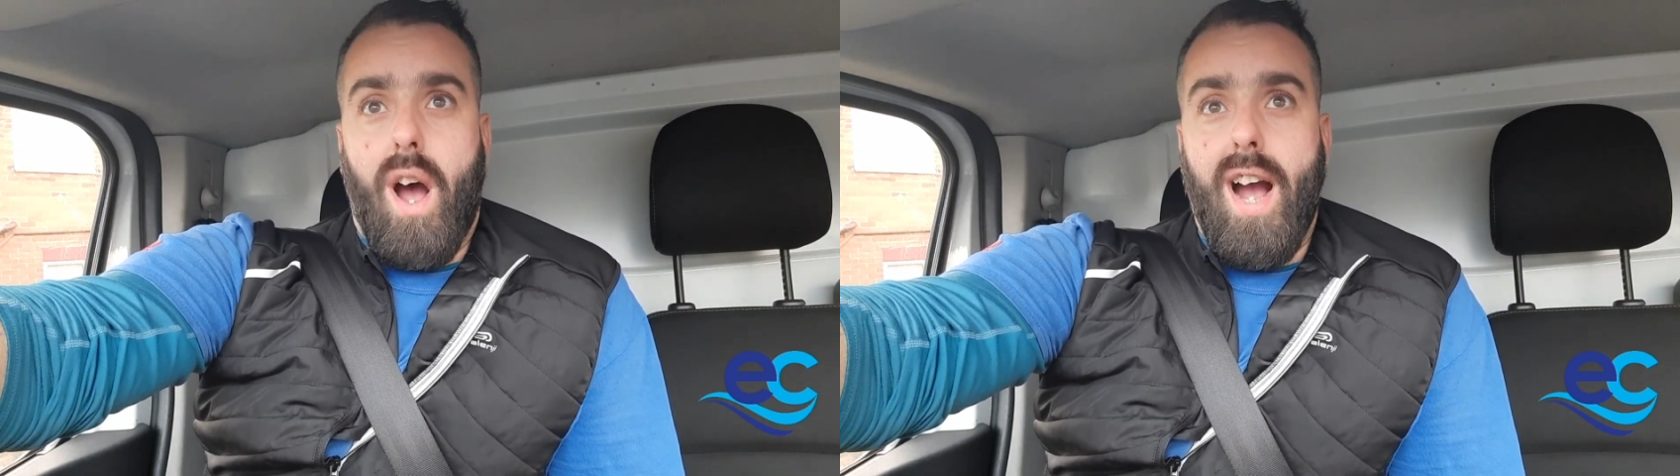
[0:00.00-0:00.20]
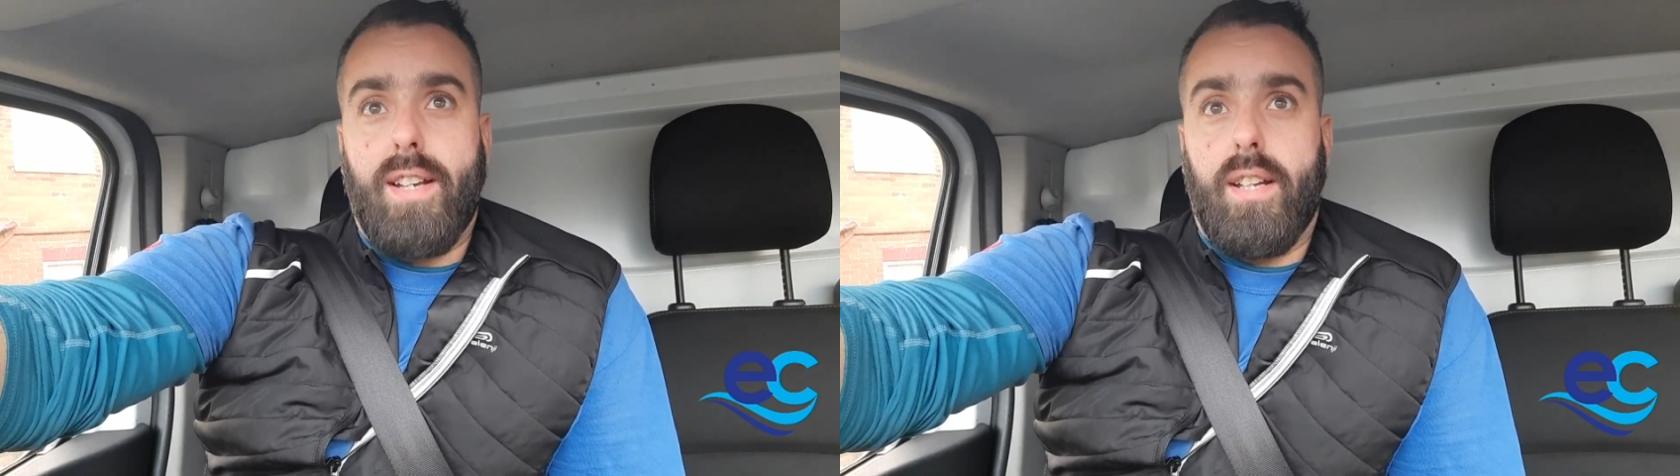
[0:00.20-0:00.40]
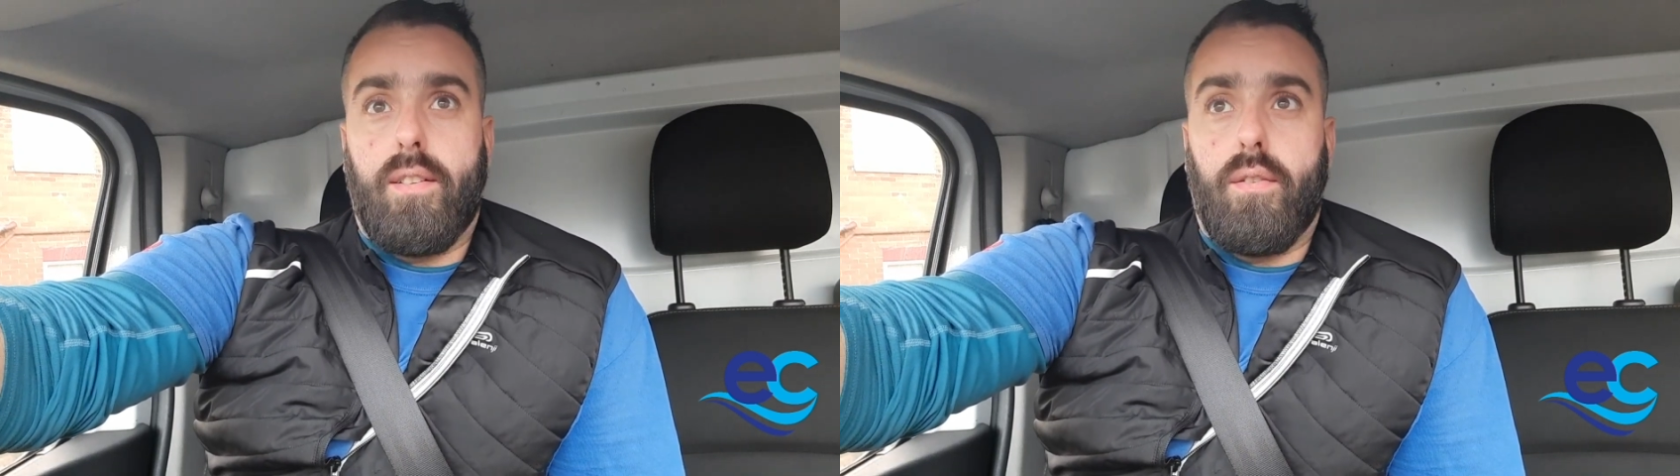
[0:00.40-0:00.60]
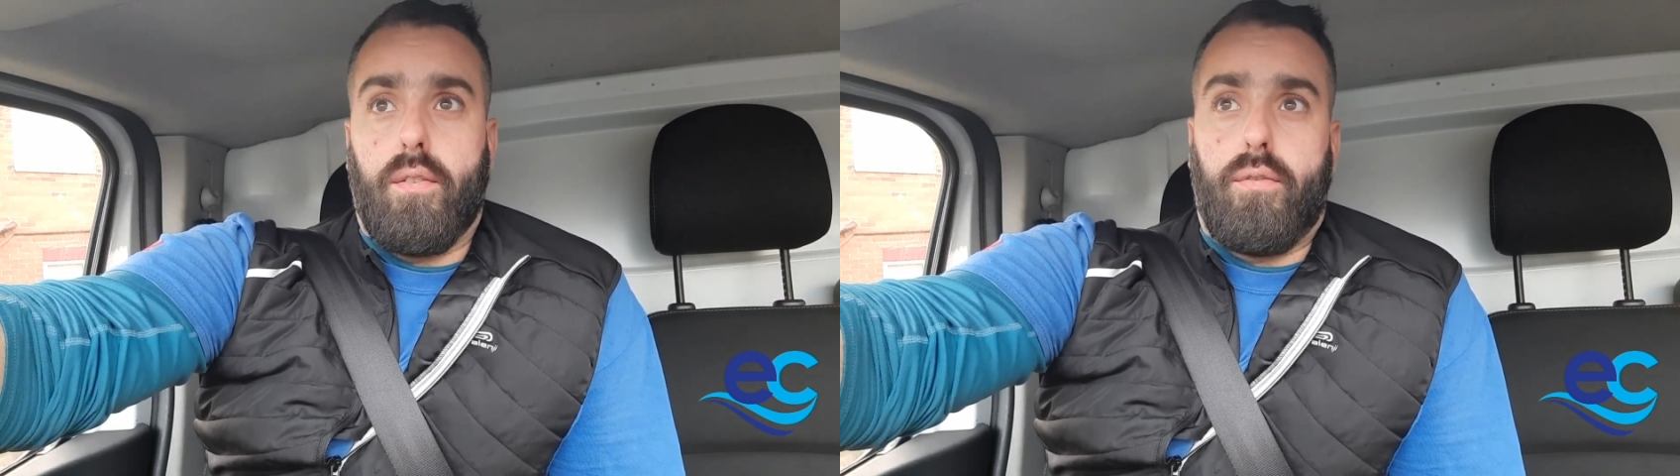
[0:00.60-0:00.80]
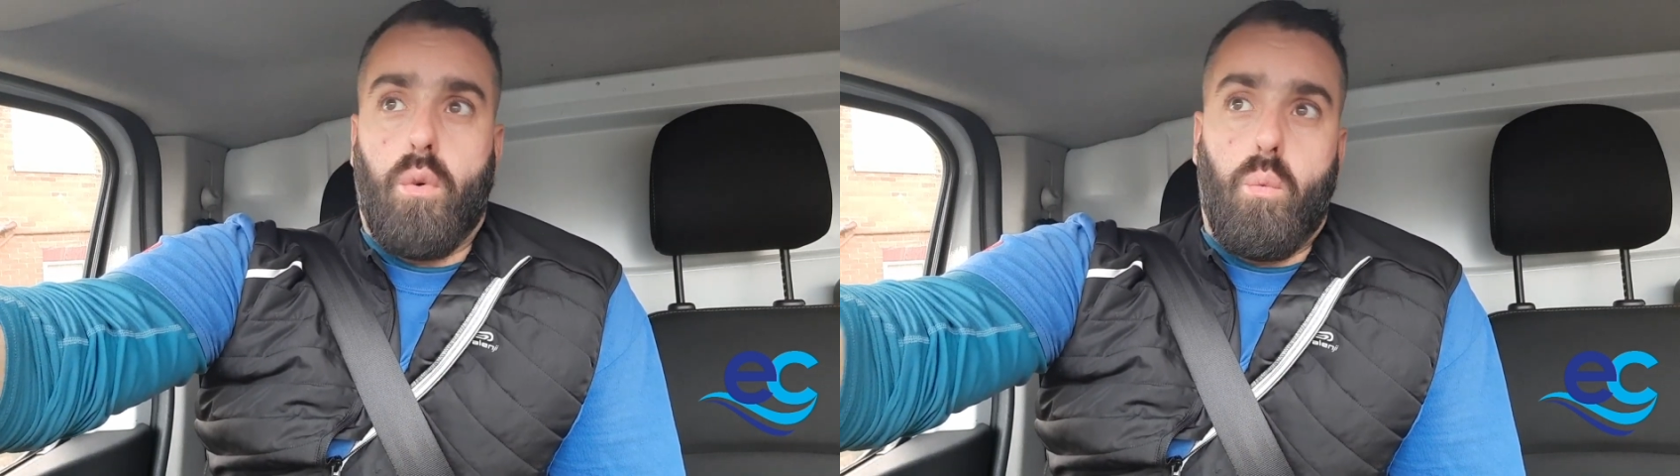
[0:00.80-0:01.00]
I did
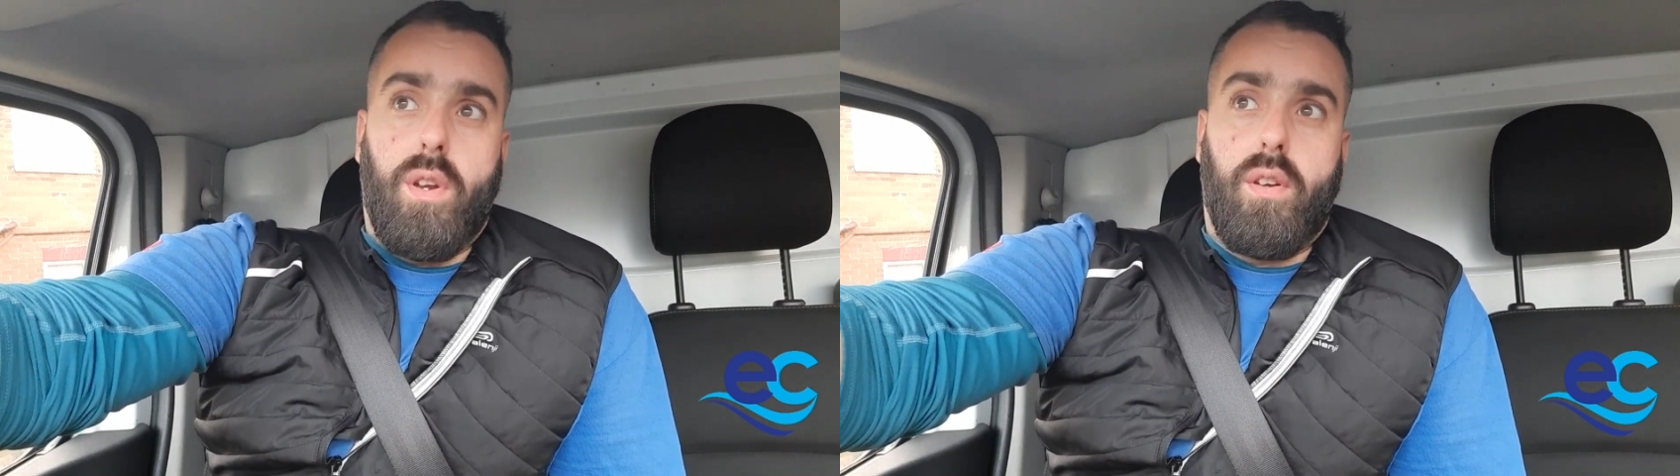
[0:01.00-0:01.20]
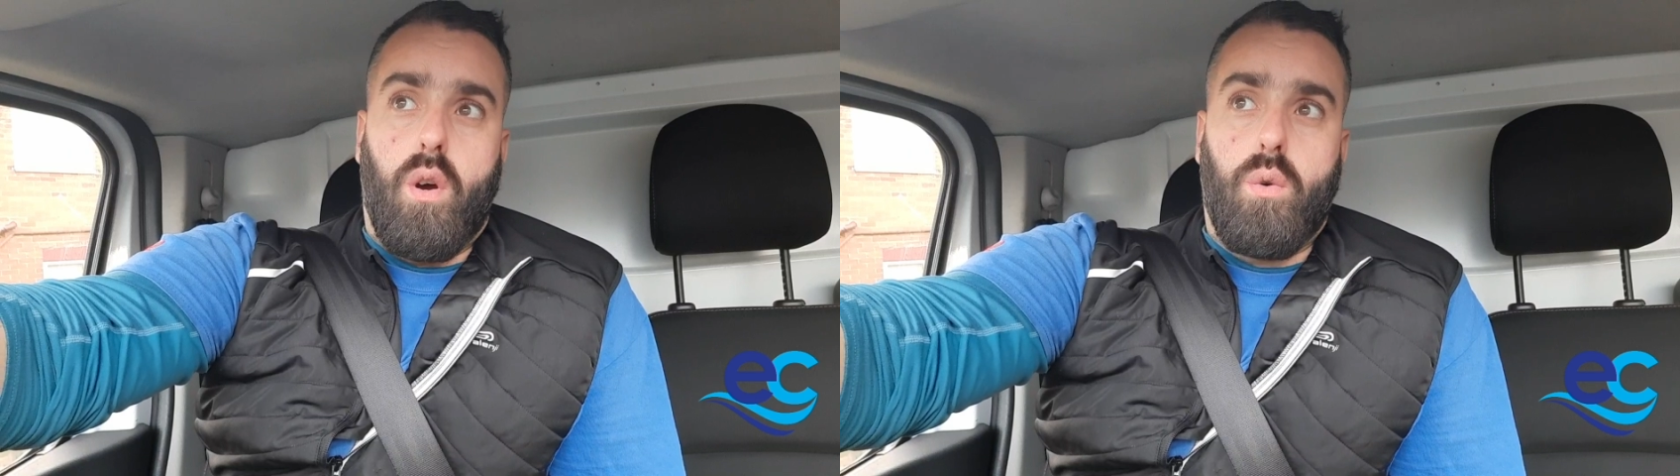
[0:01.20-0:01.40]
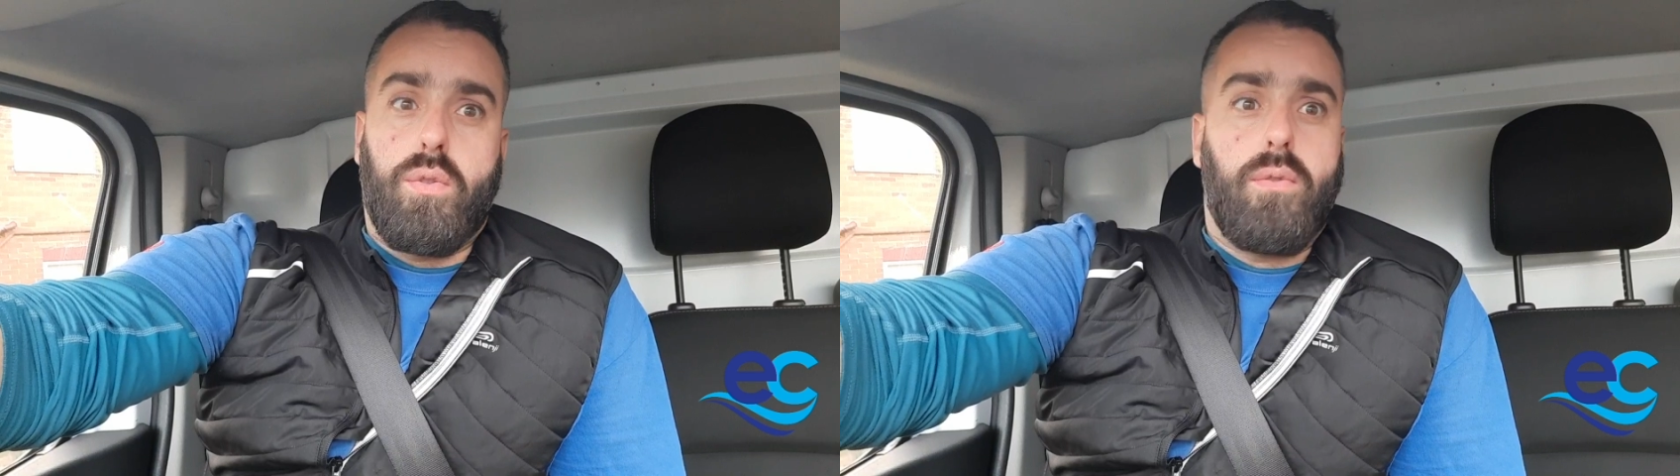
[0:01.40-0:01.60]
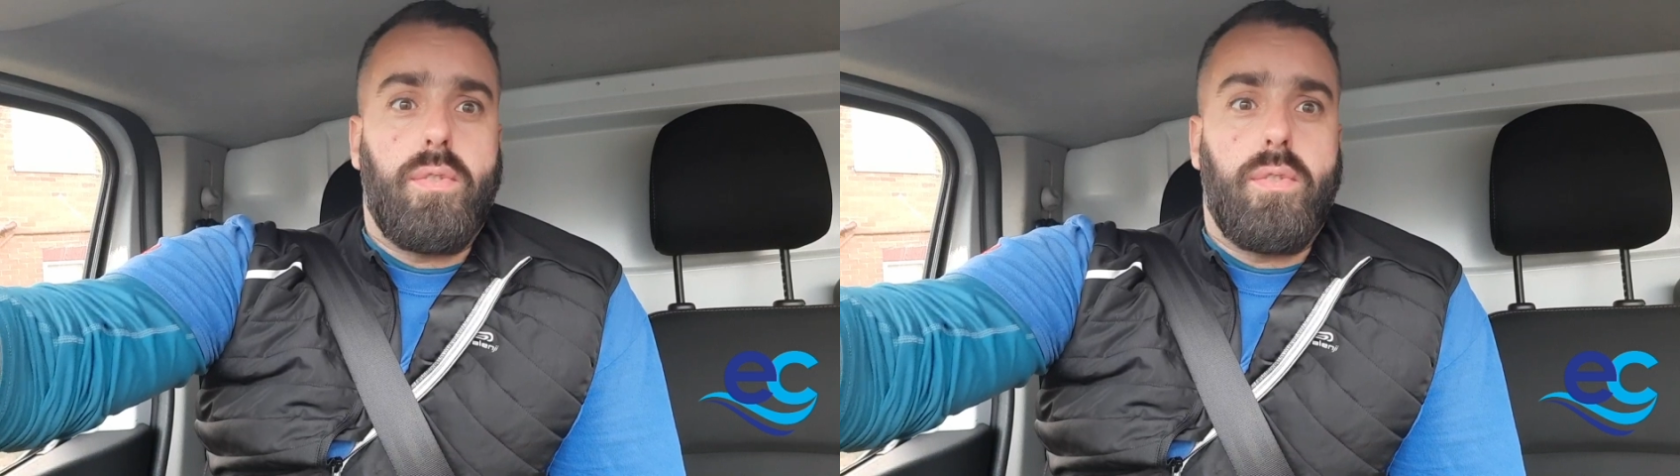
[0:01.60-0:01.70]
the front windows,